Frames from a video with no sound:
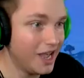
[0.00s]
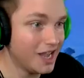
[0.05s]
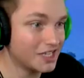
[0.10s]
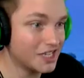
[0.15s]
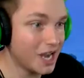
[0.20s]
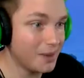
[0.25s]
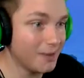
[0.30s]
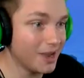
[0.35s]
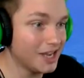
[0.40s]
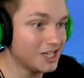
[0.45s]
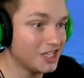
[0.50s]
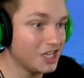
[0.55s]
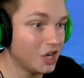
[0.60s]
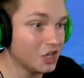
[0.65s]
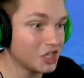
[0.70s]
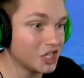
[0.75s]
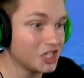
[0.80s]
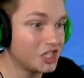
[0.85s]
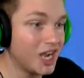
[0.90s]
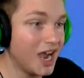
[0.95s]
It's aiming at
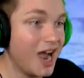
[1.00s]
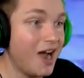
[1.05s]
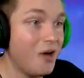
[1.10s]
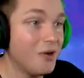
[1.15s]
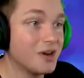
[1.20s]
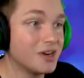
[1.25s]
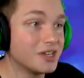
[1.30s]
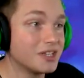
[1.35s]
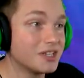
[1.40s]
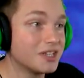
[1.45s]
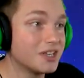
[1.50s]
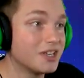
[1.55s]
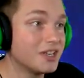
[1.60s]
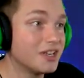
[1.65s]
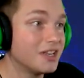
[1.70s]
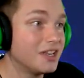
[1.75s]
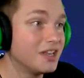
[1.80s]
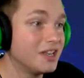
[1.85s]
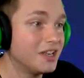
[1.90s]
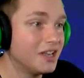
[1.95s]
Tilted Towers.
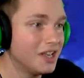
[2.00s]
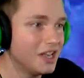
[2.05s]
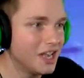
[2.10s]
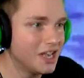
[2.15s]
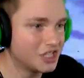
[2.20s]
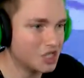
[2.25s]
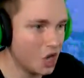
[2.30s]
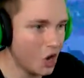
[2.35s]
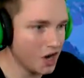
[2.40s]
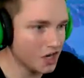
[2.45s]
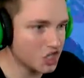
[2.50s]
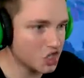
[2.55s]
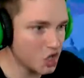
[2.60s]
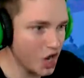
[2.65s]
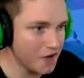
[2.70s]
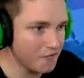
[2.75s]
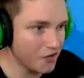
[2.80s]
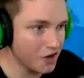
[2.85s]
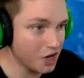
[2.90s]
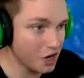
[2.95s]
It's going
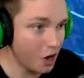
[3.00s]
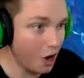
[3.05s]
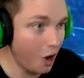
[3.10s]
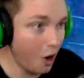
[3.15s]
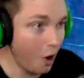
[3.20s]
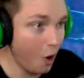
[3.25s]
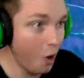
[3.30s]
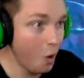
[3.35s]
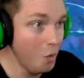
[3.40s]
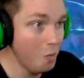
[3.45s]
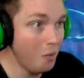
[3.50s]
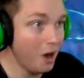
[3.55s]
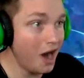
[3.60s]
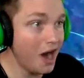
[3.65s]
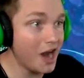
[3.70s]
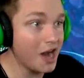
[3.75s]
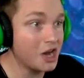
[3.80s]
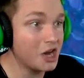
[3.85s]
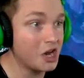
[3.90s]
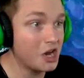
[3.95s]
straight for... Oh
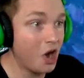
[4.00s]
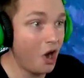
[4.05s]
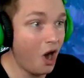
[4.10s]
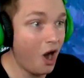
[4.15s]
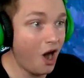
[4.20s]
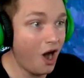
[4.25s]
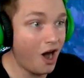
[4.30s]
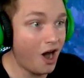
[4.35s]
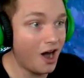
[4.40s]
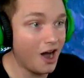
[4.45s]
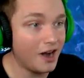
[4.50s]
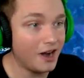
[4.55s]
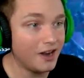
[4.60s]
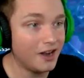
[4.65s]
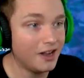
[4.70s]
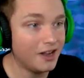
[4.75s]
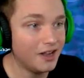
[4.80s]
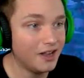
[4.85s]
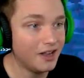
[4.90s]
my god.